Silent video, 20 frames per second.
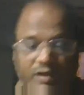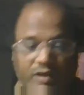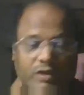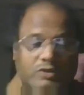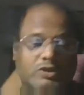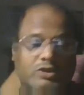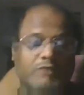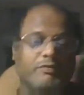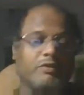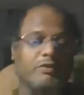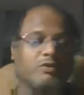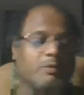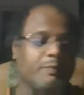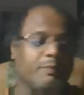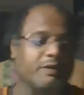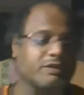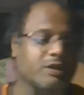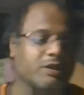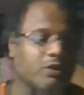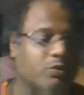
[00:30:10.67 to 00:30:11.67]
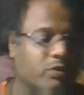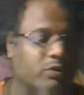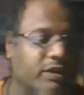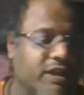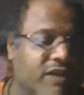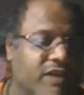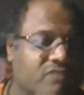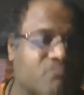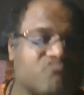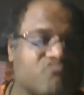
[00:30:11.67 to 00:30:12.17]
So one of the person told
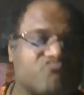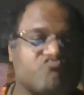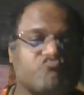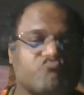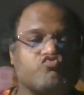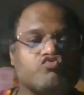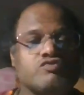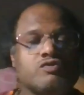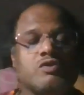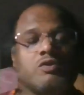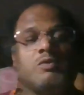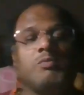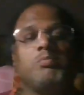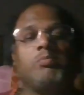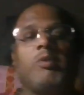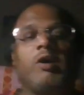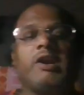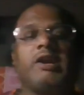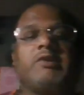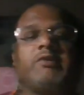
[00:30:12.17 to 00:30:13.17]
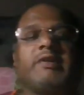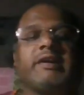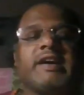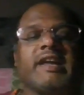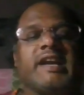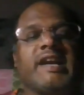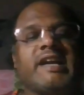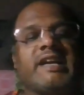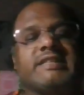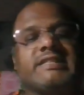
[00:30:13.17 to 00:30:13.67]
that Bollywood
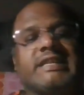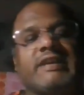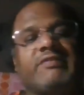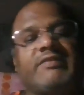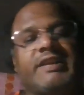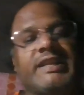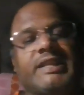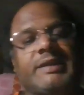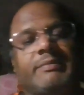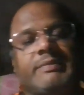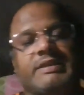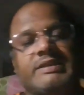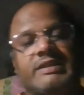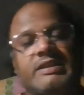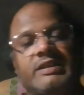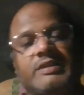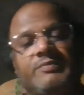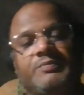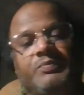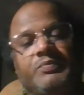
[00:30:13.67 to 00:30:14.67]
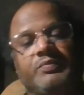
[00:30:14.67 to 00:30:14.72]
creates everything basically.